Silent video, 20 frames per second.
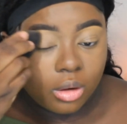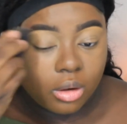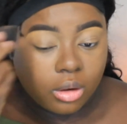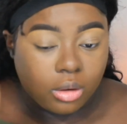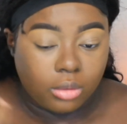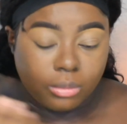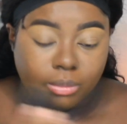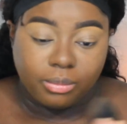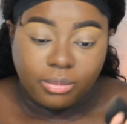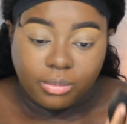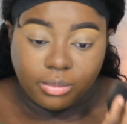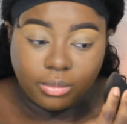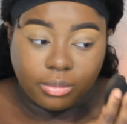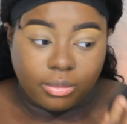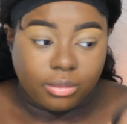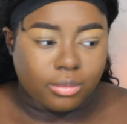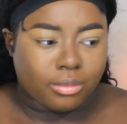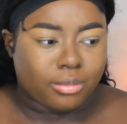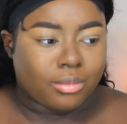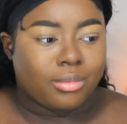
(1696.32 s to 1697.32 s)
I
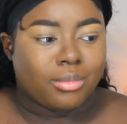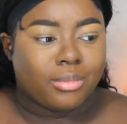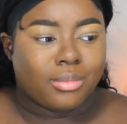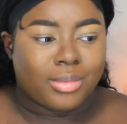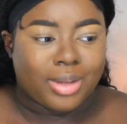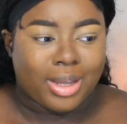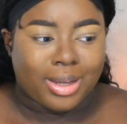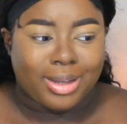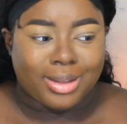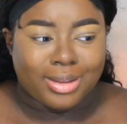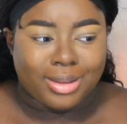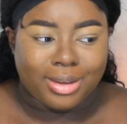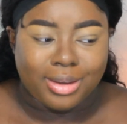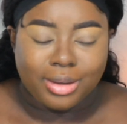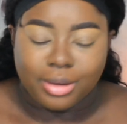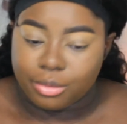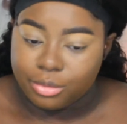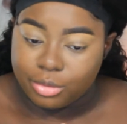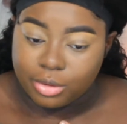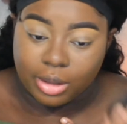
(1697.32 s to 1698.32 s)
got the
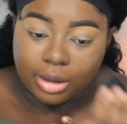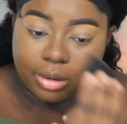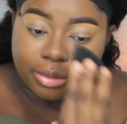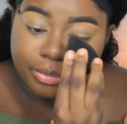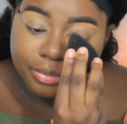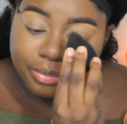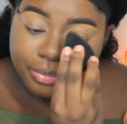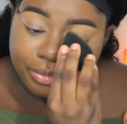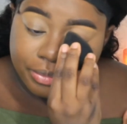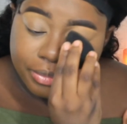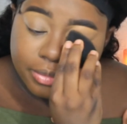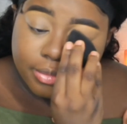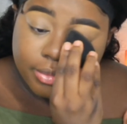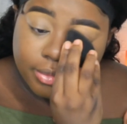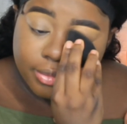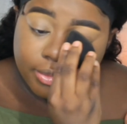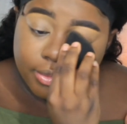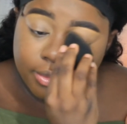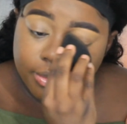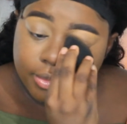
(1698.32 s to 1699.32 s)
hiccups now.
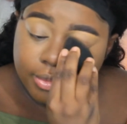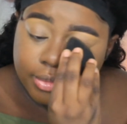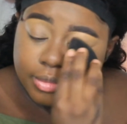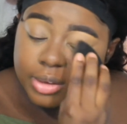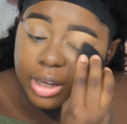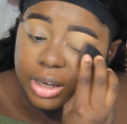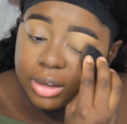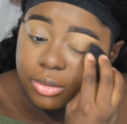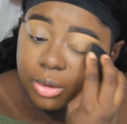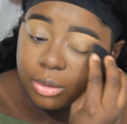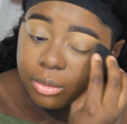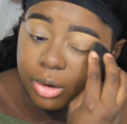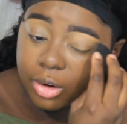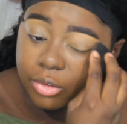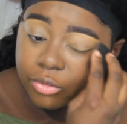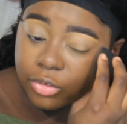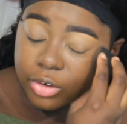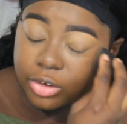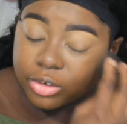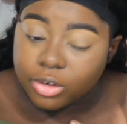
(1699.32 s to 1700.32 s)
That's why when I
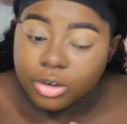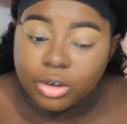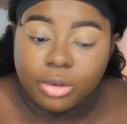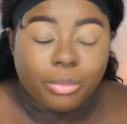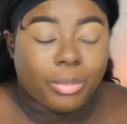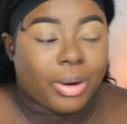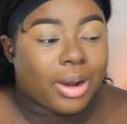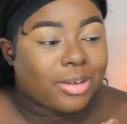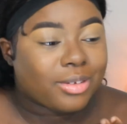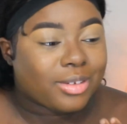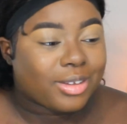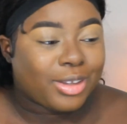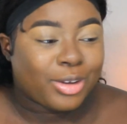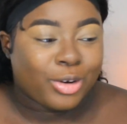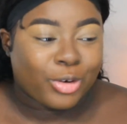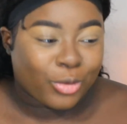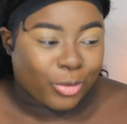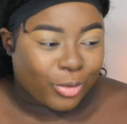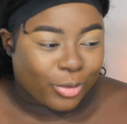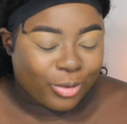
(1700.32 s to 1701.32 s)
first heard Brown Skin
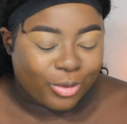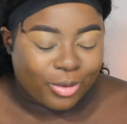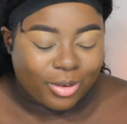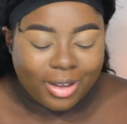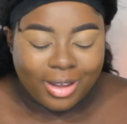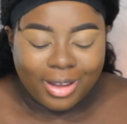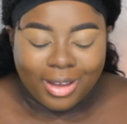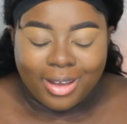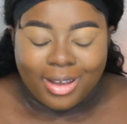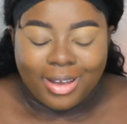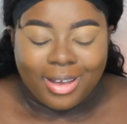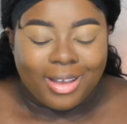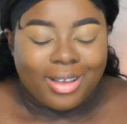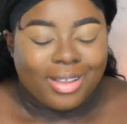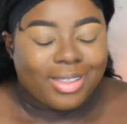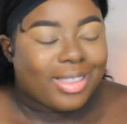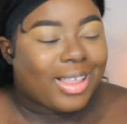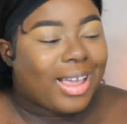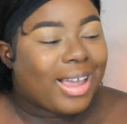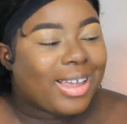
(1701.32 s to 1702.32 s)
Girl,
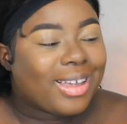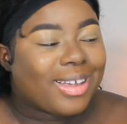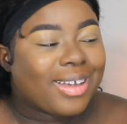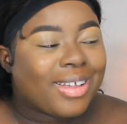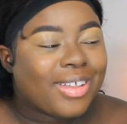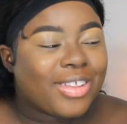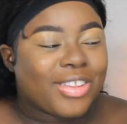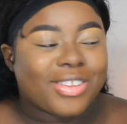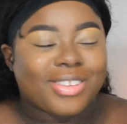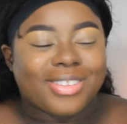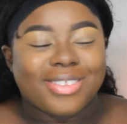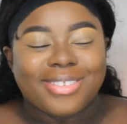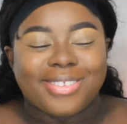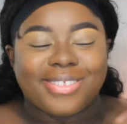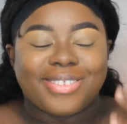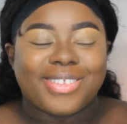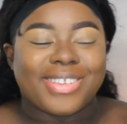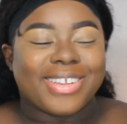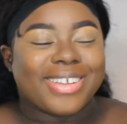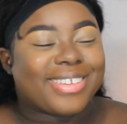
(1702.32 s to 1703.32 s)
like,
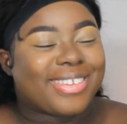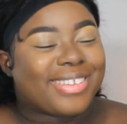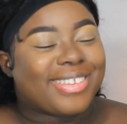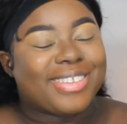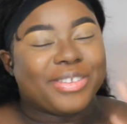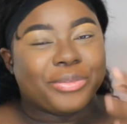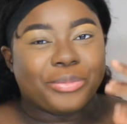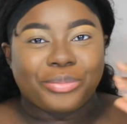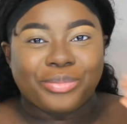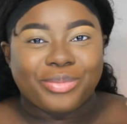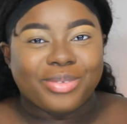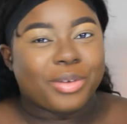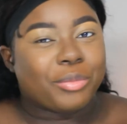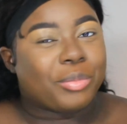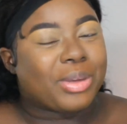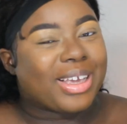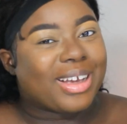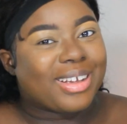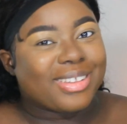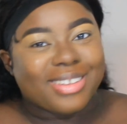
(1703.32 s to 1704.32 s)
this
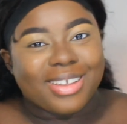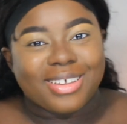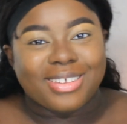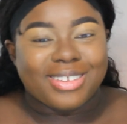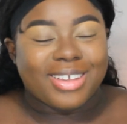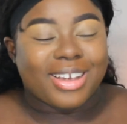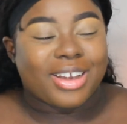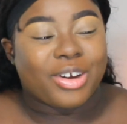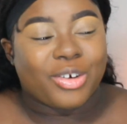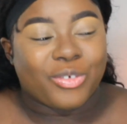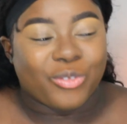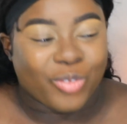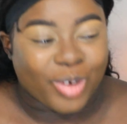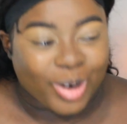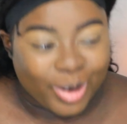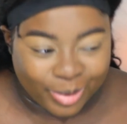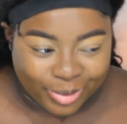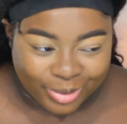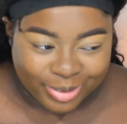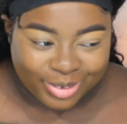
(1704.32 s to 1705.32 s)
Beyonce's second
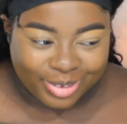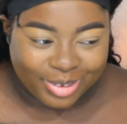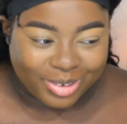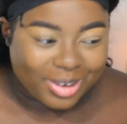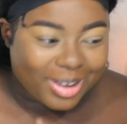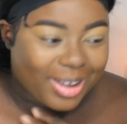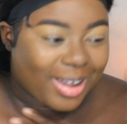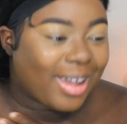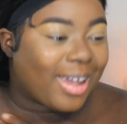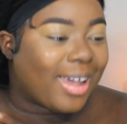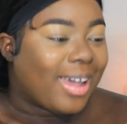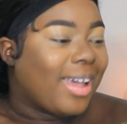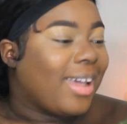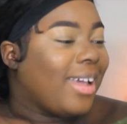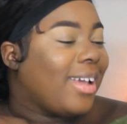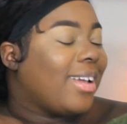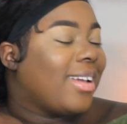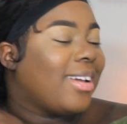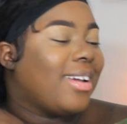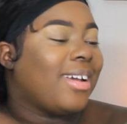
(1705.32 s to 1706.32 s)
verse, okay?
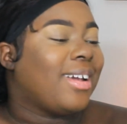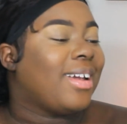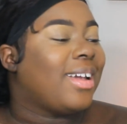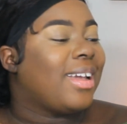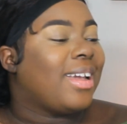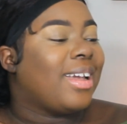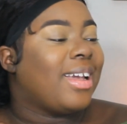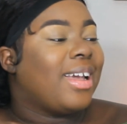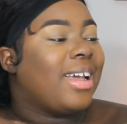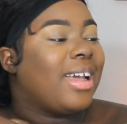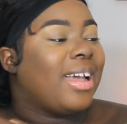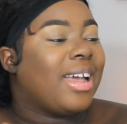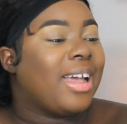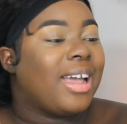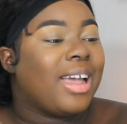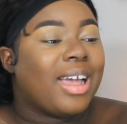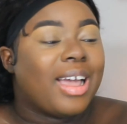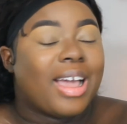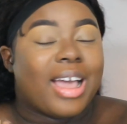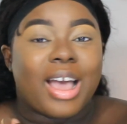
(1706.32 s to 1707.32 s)

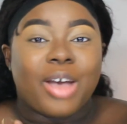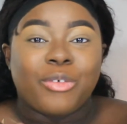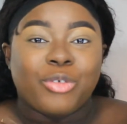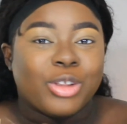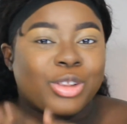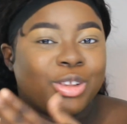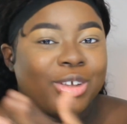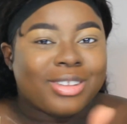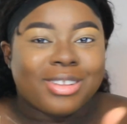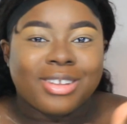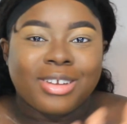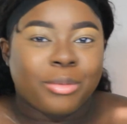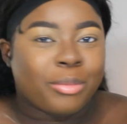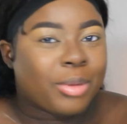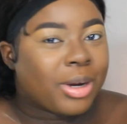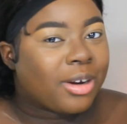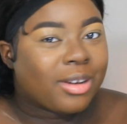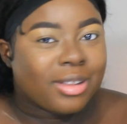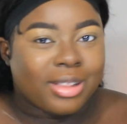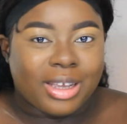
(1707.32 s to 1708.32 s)
Have you looked in the
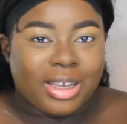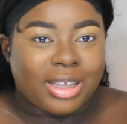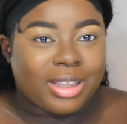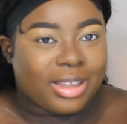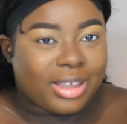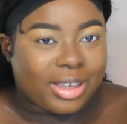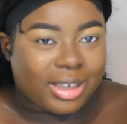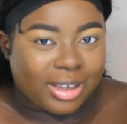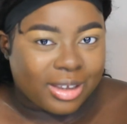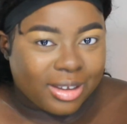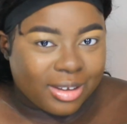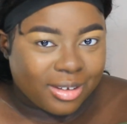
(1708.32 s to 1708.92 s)
mirror lately